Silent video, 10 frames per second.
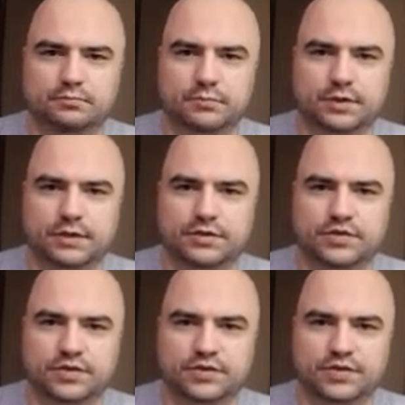It's
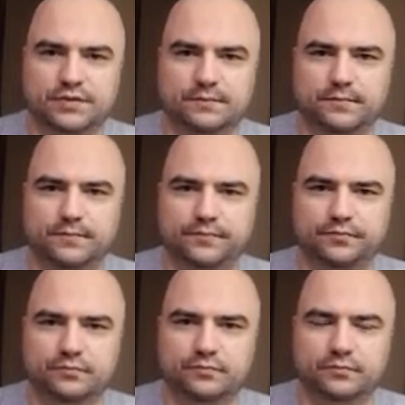just
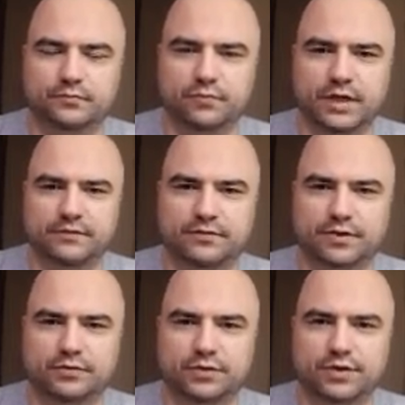not
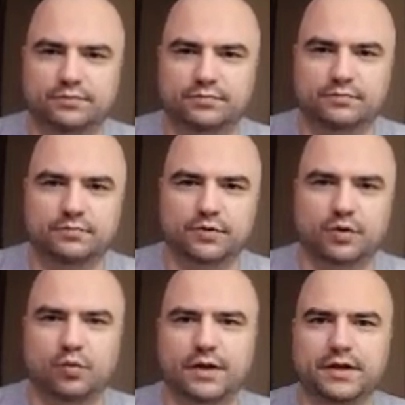very clean.
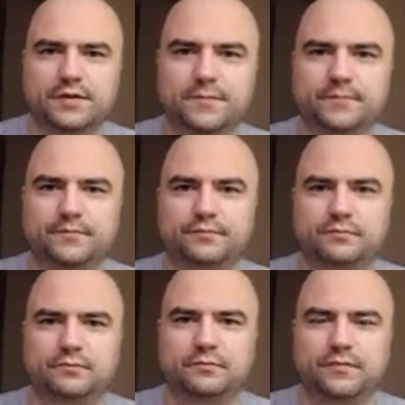The way
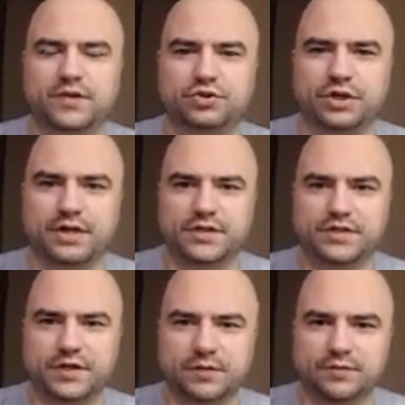this shot is
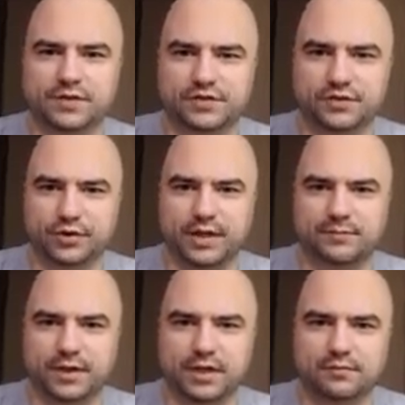set up, it doesn't look
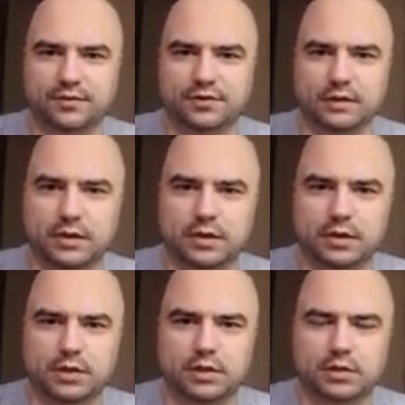that bad,
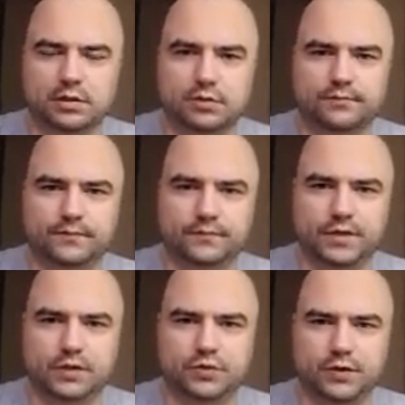
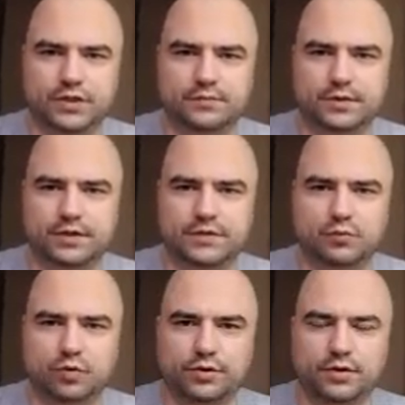but trust me, it's
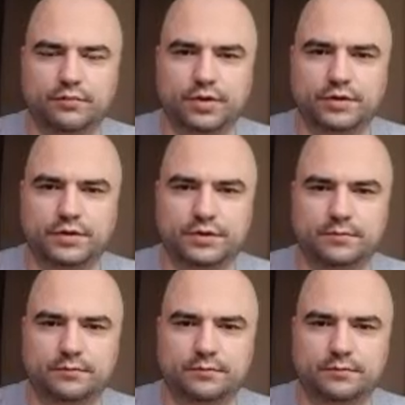more than a bit